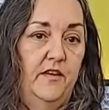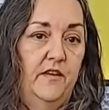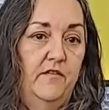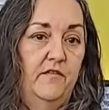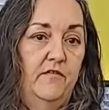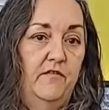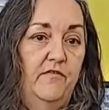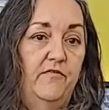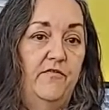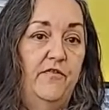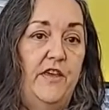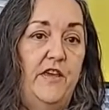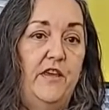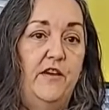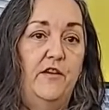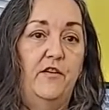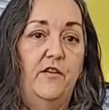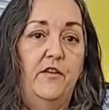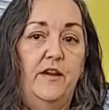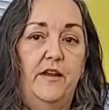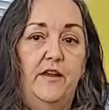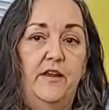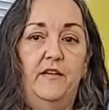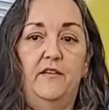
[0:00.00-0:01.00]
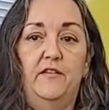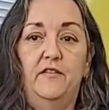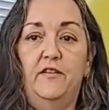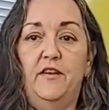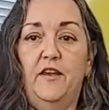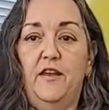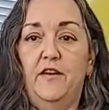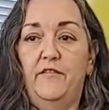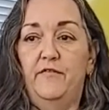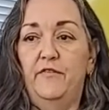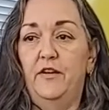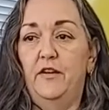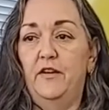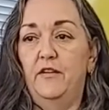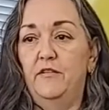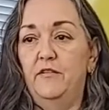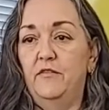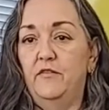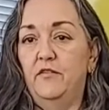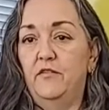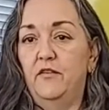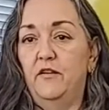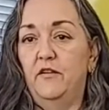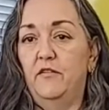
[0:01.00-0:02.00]
Fear is
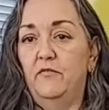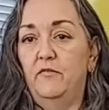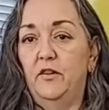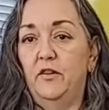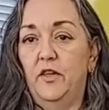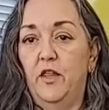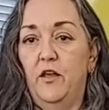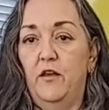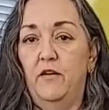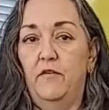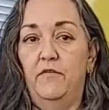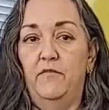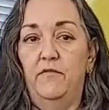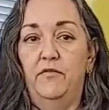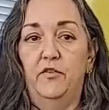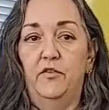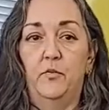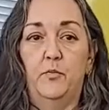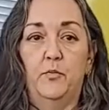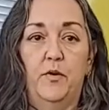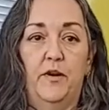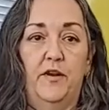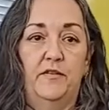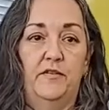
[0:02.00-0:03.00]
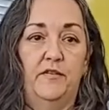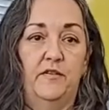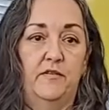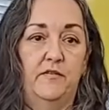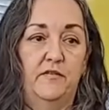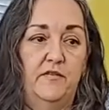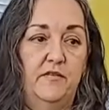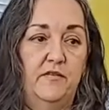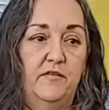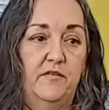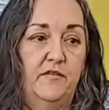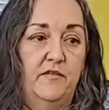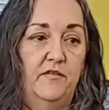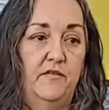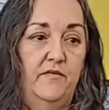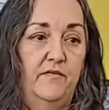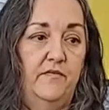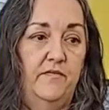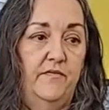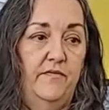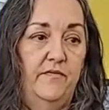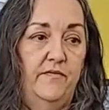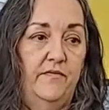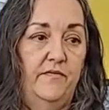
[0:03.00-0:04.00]
evidence of love's presence.
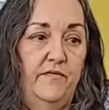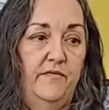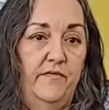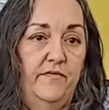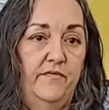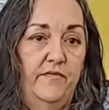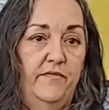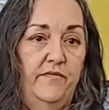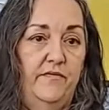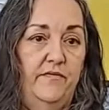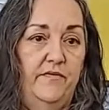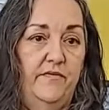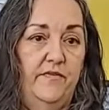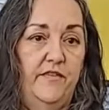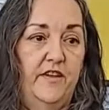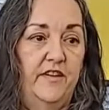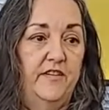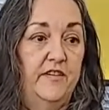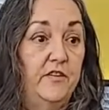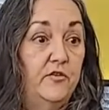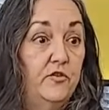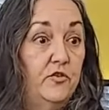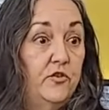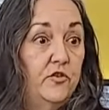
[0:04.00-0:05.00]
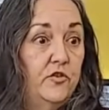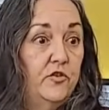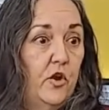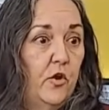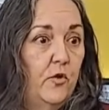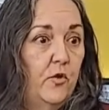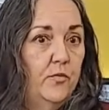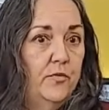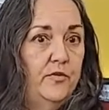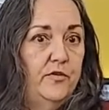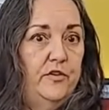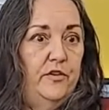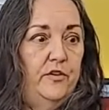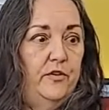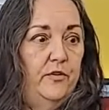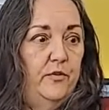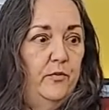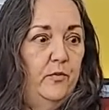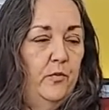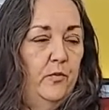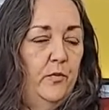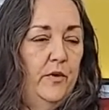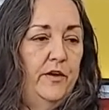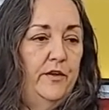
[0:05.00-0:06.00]
Because it shows you
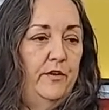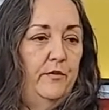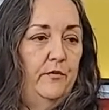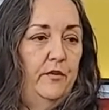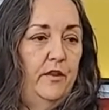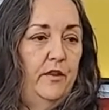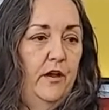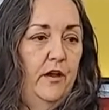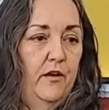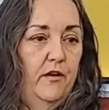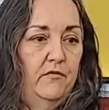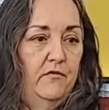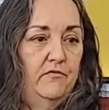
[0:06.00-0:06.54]
what you love.